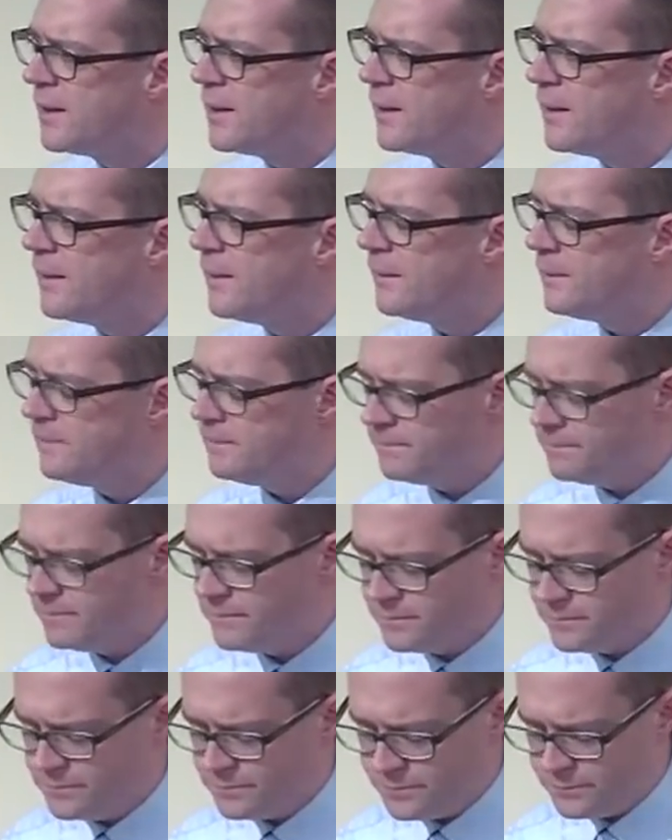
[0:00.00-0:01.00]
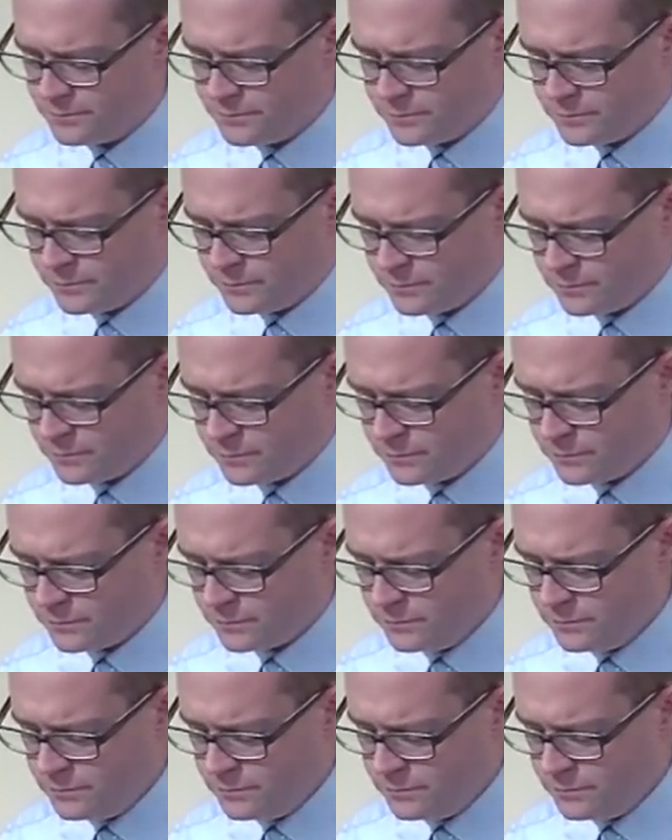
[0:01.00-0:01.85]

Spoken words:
[no speech]